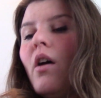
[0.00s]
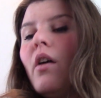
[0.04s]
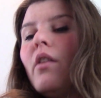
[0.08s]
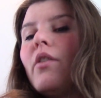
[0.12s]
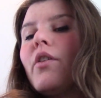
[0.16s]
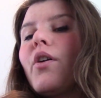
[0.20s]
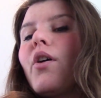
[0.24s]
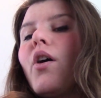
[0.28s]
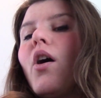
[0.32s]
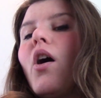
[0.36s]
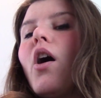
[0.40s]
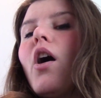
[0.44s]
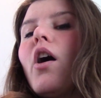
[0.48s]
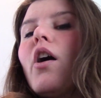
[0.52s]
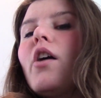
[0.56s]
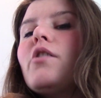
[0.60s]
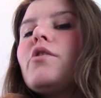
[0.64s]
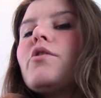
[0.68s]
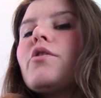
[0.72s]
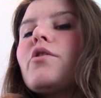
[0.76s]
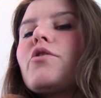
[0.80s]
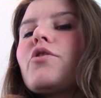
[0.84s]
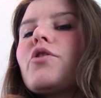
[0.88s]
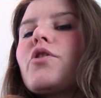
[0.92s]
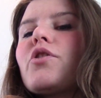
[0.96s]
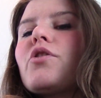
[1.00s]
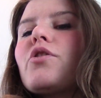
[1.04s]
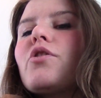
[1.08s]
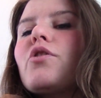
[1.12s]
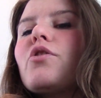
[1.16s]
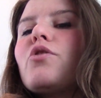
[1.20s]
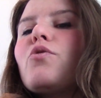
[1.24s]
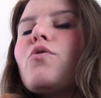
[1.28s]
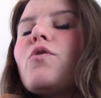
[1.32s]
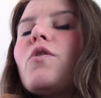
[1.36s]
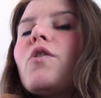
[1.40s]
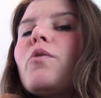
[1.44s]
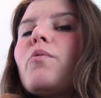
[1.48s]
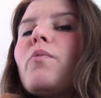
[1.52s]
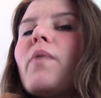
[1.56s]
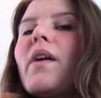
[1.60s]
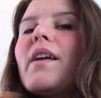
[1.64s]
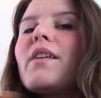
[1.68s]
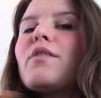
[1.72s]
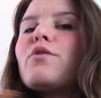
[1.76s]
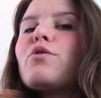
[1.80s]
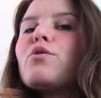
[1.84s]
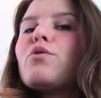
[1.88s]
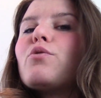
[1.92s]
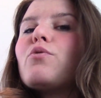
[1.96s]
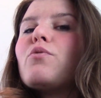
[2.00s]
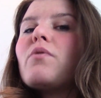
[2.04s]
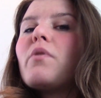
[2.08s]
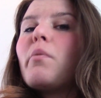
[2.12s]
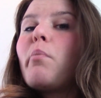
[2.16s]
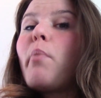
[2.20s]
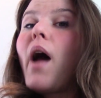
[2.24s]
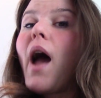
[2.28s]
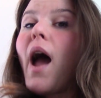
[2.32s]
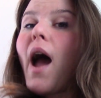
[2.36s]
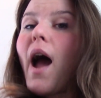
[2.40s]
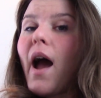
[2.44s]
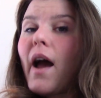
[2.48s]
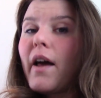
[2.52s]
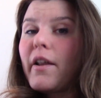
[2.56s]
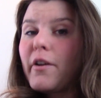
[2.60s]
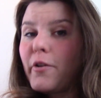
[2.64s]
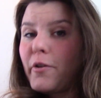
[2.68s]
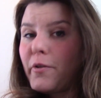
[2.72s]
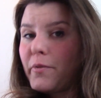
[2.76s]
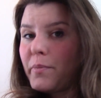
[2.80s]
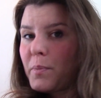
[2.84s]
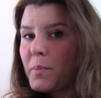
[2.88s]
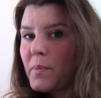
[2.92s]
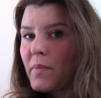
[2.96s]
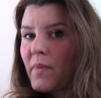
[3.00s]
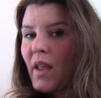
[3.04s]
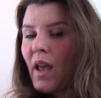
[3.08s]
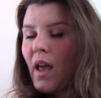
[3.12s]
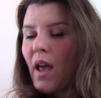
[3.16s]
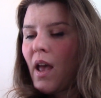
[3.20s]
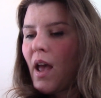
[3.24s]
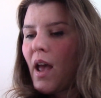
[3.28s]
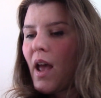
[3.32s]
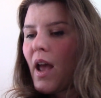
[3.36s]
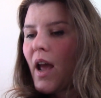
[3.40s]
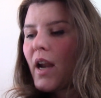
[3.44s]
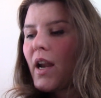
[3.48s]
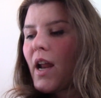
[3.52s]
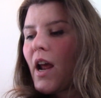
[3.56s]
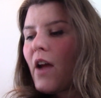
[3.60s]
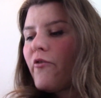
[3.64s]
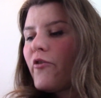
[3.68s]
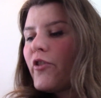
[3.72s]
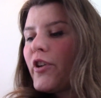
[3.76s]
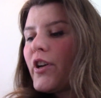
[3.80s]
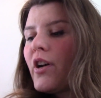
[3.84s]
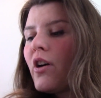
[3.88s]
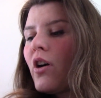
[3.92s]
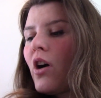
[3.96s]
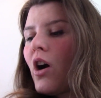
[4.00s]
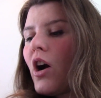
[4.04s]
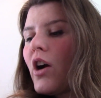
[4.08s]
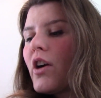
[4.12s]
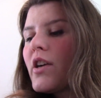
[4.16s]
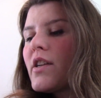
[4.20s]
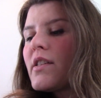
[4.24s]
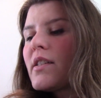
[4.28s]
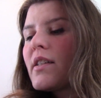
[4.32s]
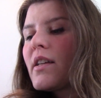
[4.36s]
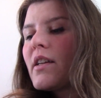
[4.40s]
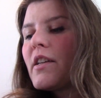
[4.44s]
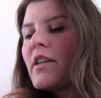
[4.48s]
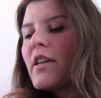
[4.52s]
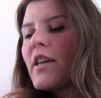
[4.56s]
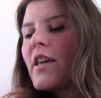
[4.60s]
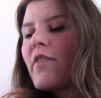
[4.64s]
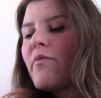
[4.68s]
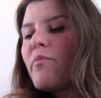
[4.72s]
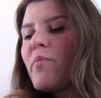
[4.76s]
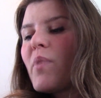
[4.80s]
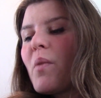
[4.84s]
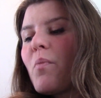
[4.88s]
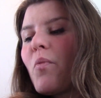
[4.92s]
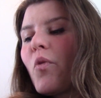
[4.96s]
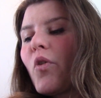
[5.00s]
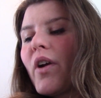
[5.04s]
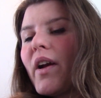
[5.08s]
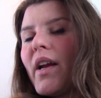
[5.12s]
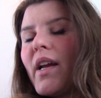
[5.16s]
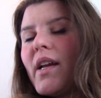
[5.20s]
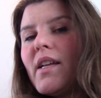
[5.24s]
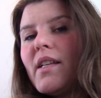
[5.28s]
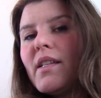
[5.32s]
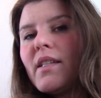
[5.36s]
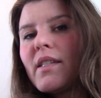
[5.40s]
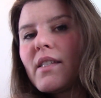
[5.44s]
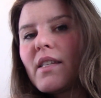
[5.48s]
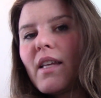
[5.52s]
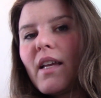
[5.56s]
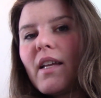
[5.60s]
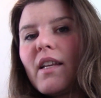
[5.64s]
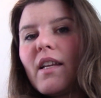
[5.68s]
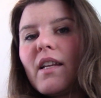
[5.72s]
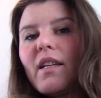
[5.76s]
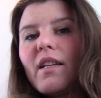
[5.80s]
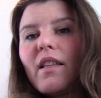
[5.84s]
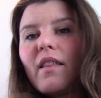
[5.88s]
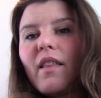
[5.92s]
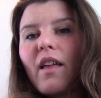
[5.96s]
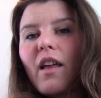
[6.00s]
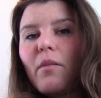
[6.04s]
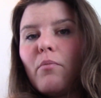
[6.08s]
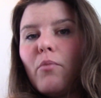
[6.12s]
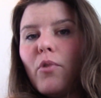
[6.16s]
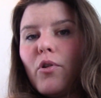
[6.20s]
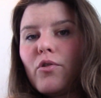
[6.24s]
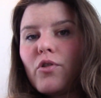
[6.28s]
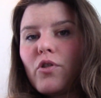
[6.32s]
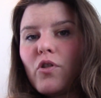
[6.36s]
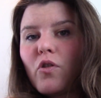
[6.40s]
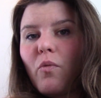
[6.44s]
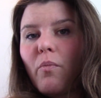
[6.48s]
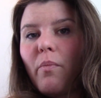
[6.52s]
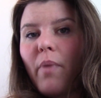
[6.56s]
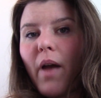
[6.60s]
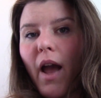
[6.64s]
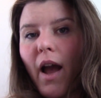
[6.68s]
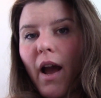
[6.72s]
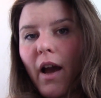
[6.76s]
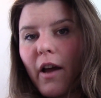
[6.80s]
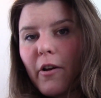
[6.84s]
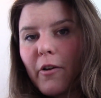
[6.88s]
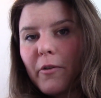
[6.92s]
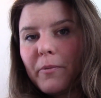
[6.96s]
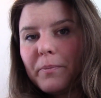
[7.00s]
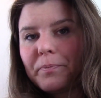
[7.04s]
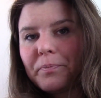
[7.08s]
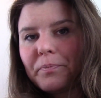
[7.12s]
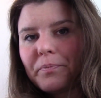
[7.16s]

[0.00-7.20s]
The cards are just the doorway to the pattern. And every card is going to give me more insight into that emotional pattern.